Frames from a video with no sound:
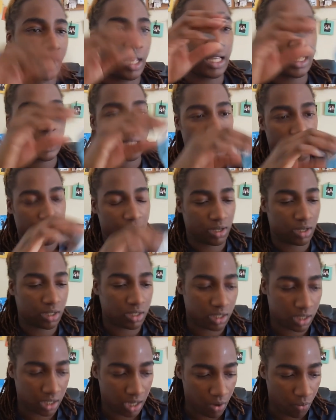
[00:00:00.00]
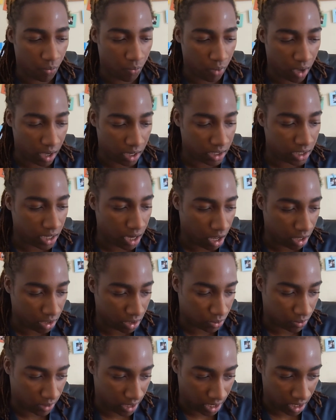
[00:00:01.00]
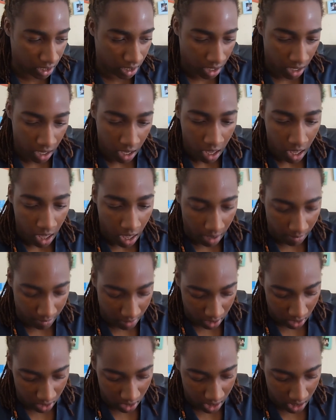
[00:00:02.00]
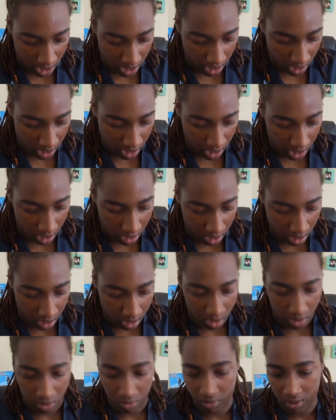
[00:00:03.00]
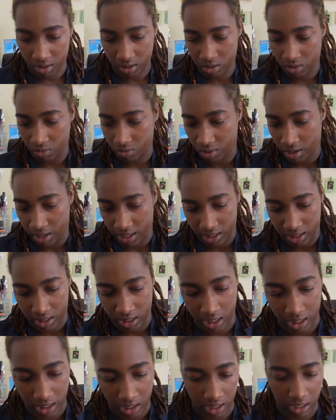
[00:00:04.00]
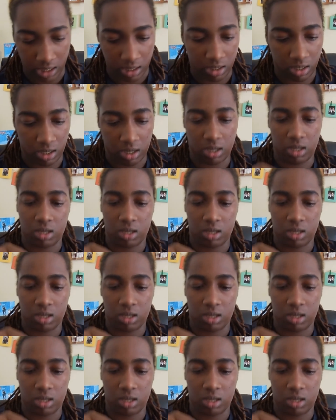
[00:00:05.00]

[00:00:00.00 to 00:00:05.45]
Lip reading: as I said, because it worked last week, I'm going to do it again this week. So what I did is